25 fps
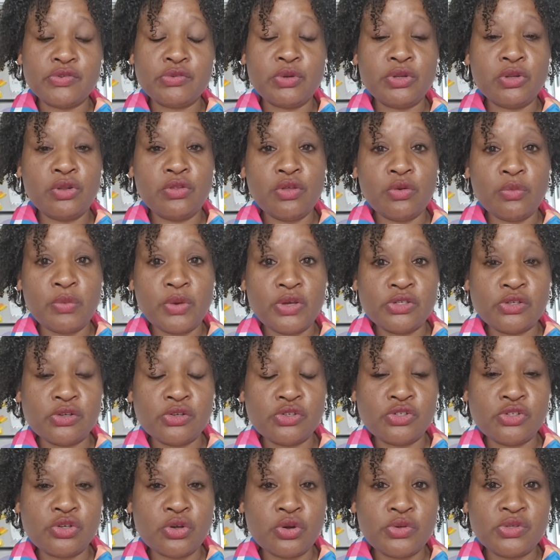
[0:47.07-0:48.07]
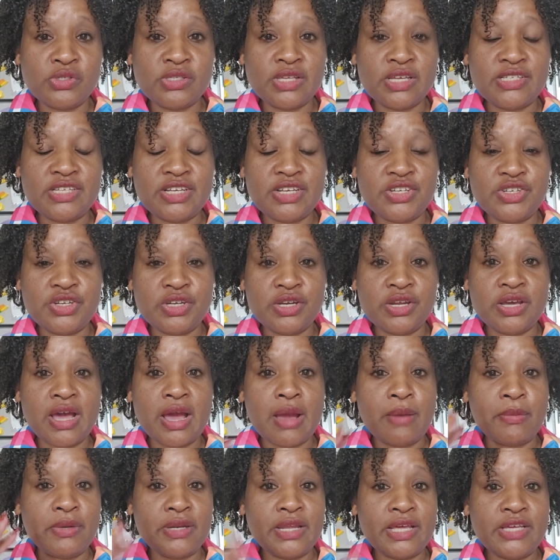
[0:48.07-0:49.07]
We know the research shows that teaching the
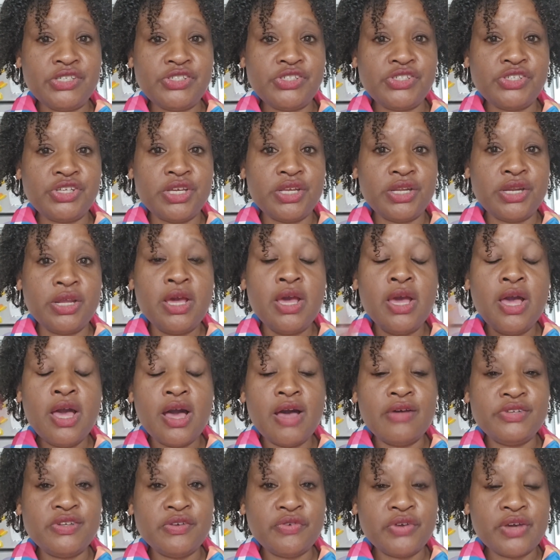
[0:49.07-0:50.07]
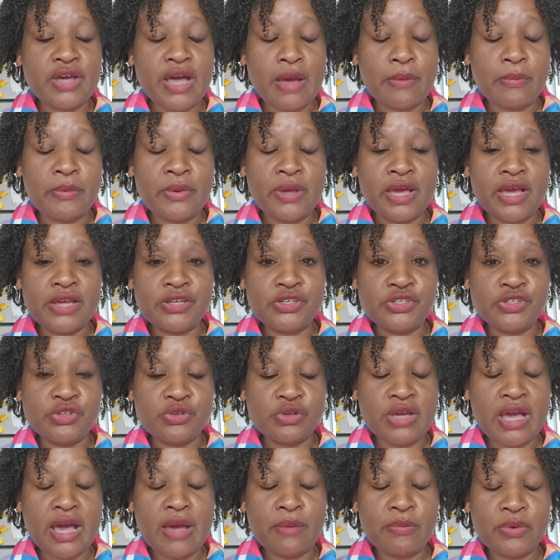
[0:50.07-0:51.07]
combination of different
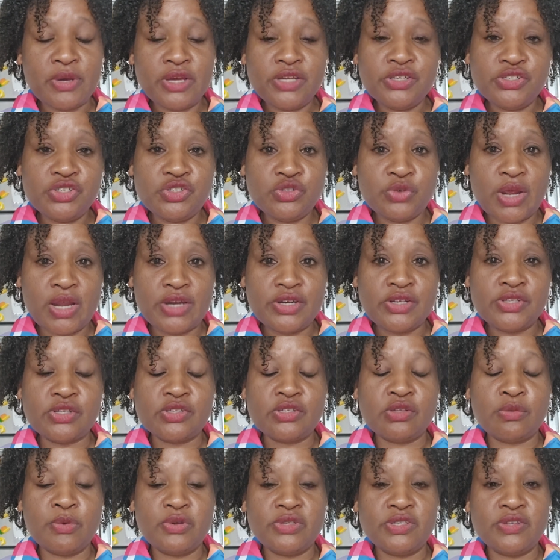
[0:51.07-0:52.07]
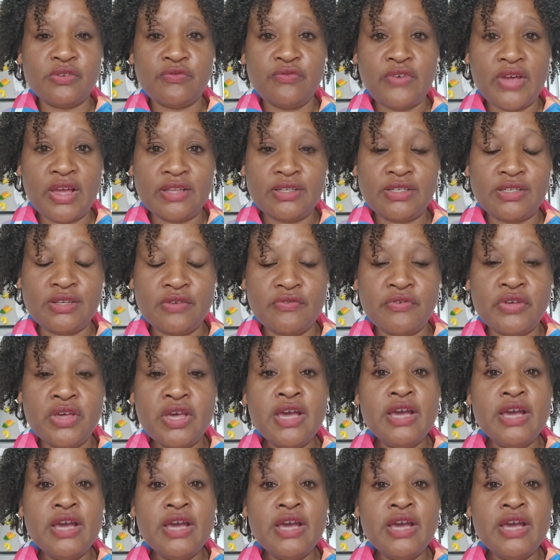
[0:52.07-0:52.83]
comprehension strategies is the most effective